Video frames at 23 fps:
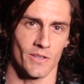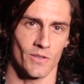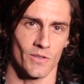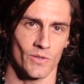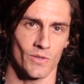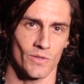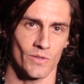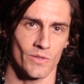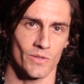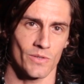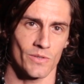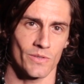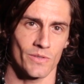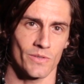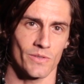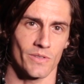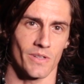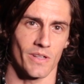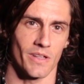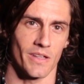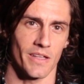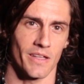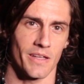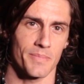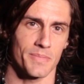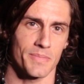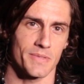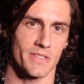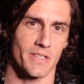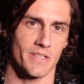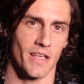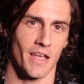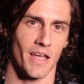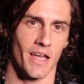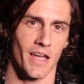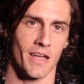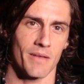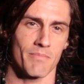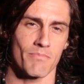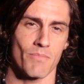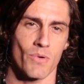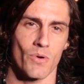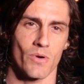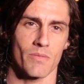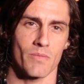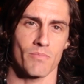old lip
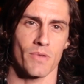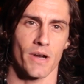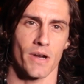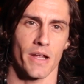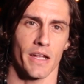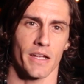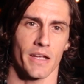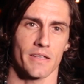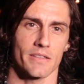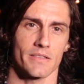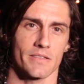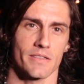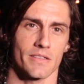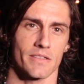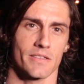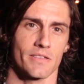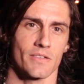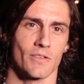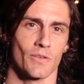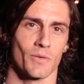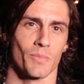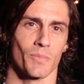slide board break to 2